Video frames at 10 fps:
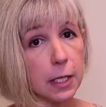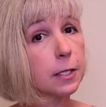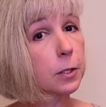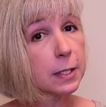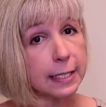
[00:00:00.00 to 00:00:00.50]

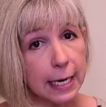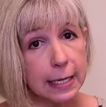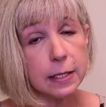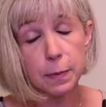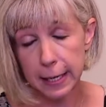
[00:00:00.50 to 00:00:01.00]
So
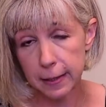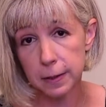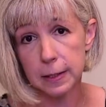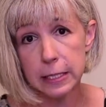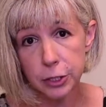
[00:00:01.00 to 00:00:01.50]
studies
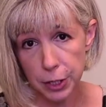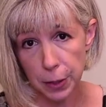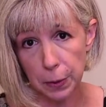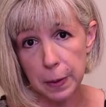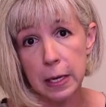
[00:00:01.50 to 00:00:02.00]
regularly
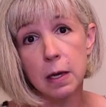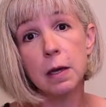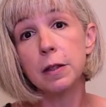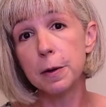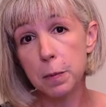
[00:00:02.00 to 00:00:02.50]
show
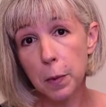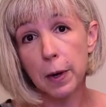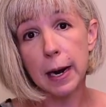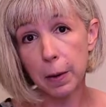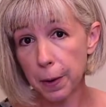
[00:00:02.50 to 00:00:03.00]
the
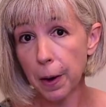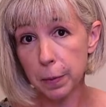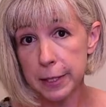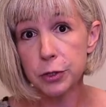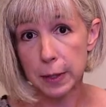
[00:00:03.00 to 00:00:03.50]
more alcohol
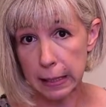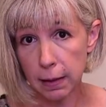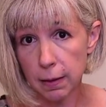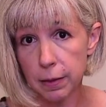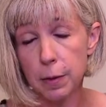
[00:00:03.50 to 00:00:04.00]
we
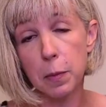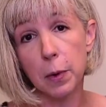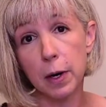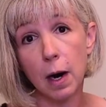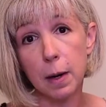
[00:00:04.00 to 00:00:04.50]
drink, the
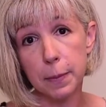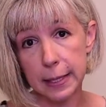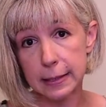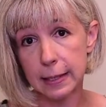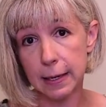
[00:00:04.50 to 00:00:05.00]
more our
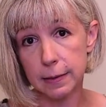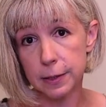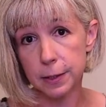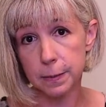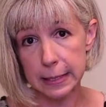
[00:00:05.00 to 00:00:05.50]
breast
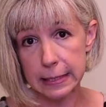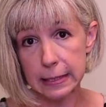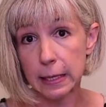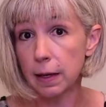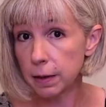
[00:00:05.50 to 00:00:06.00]
cancer risk
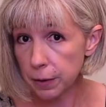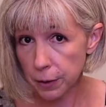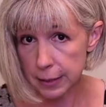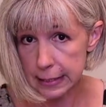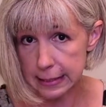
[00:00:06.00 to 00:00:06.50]

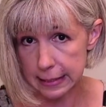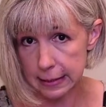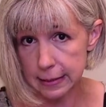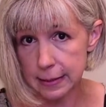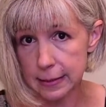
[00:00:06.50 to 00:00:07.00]

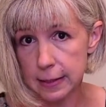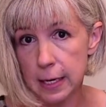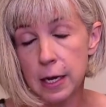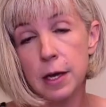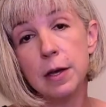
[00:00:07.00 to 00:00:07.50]
increases.
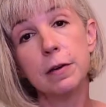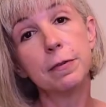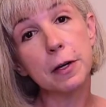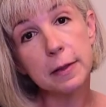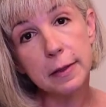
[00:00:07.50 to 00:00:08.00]

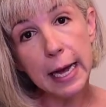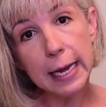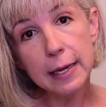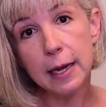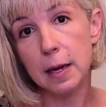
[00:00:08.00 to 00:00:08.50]
For
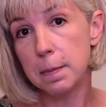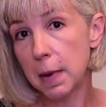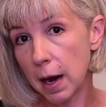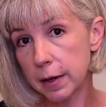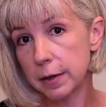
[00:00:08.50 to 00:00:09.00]
light and
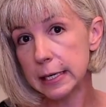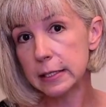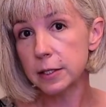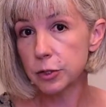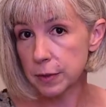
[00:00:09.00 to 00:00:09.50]

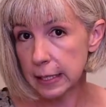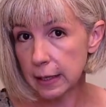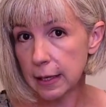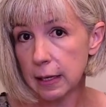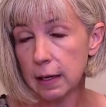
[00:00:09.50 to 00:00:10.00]
moderate
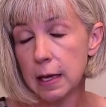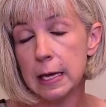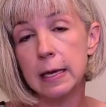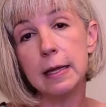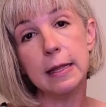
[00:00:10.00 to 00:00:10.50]
drinking,
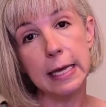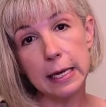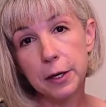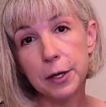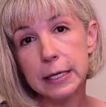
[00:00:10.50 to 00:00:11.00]
the
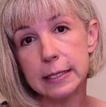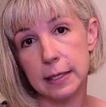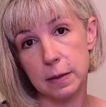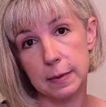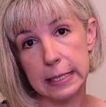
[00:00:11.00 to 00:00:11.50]
increase
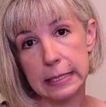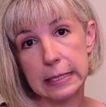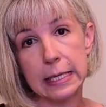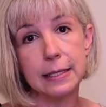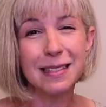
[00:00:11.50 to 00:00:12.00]
in risk
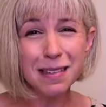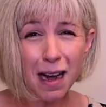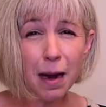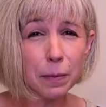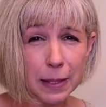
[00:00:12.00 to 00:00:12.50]
is
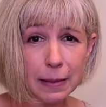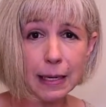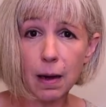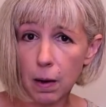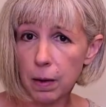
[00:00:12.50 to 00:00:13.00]
not
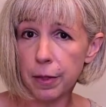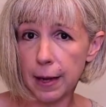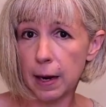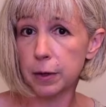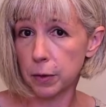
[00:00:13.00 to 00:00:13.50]
really all
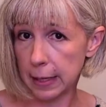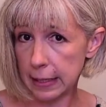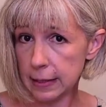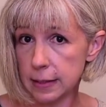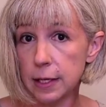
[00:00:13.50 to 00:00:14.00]
that
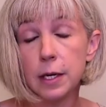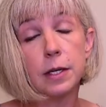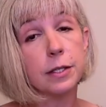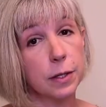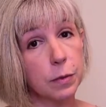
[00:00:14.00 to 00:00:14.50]
great.
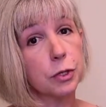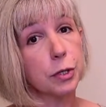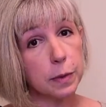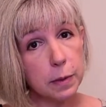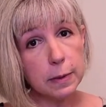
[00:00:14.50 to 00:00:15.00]
So
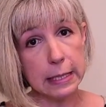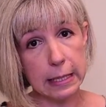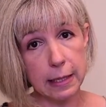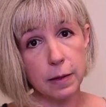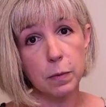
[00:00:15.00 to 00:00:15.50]

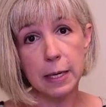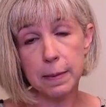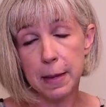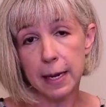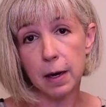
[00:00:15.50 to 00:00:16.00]
truly, we
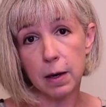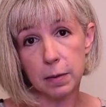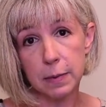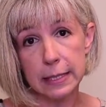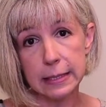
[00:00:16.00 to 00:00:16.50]
make
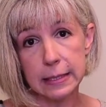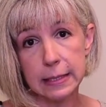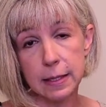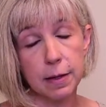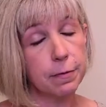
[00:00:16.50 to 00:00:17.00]
our
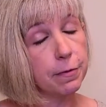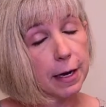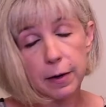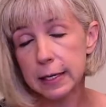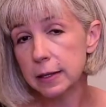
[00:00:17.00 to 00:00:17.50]
risks the
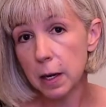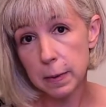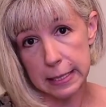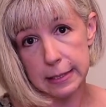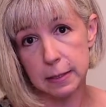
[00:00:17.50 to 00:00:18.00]
very
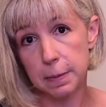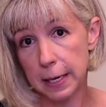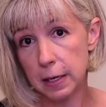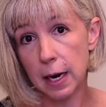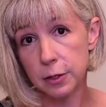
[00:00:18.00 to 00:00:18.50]
lowest by
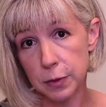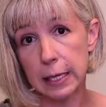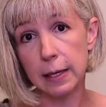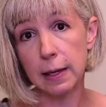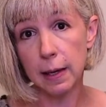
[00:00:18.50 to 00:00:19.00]
not
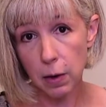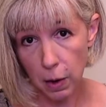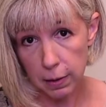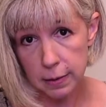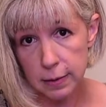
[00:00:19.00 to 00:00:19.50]
drinking at
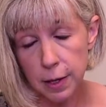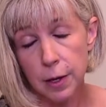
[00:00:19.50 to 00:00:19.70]
all.